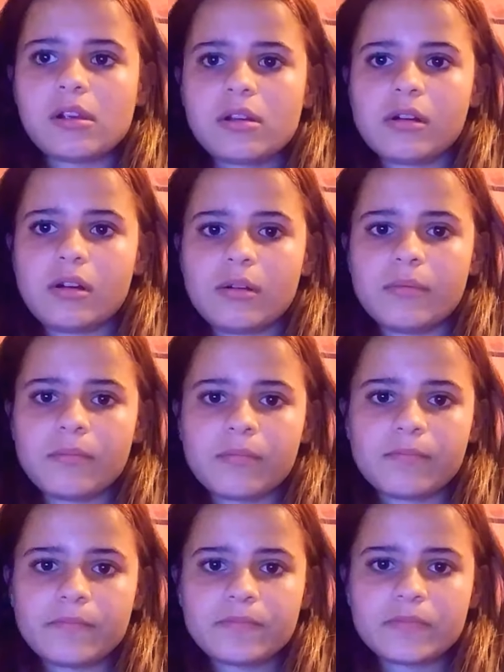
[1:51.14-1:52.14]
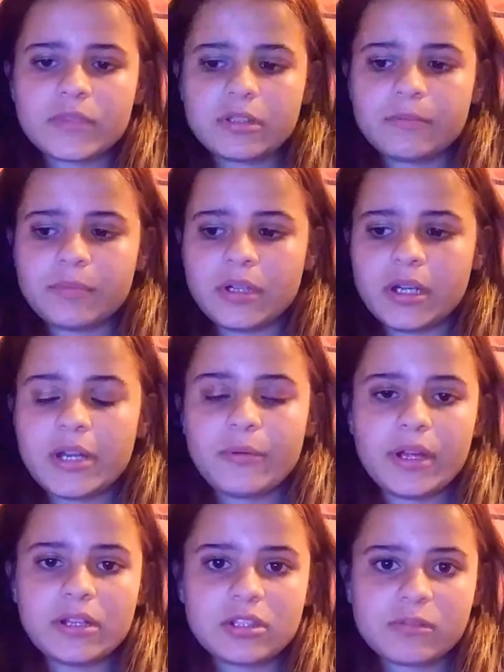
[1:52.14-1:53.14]
But
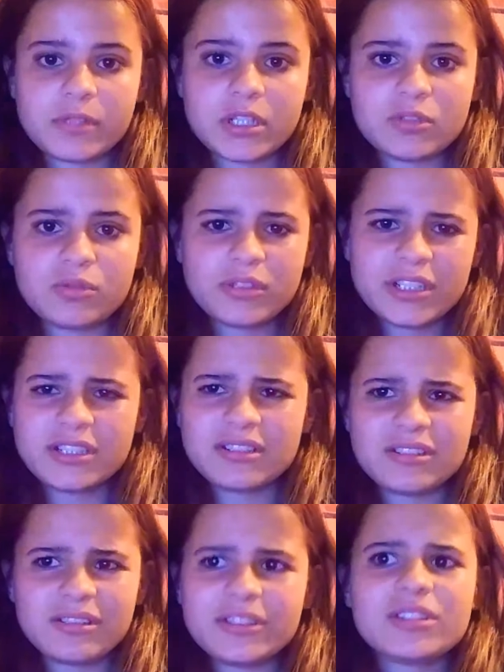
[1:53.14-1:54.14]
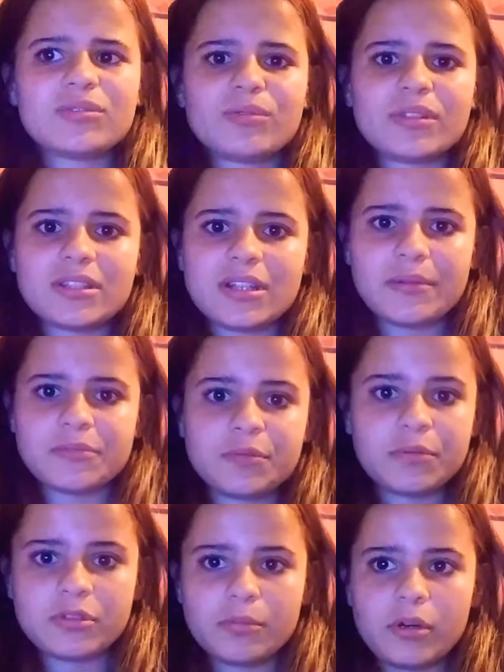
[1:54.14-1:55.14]
anyway, it took me at least 20 times to
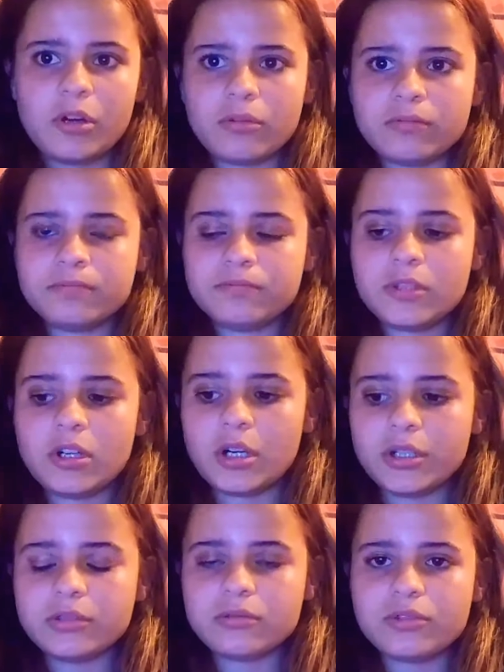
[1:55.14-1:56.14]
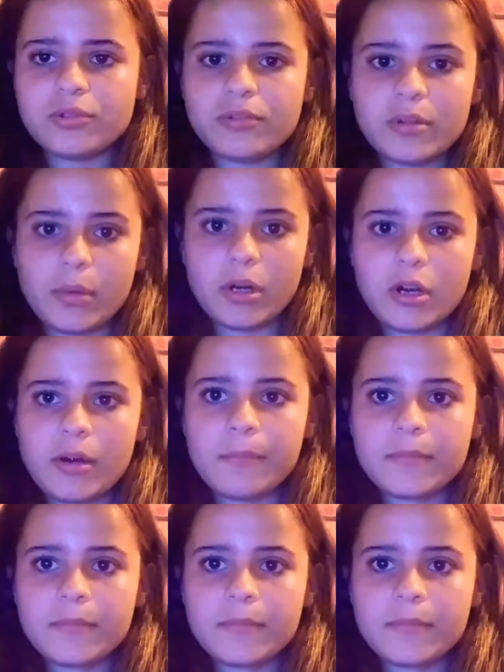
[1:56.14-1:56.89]
put the ball on to the bar.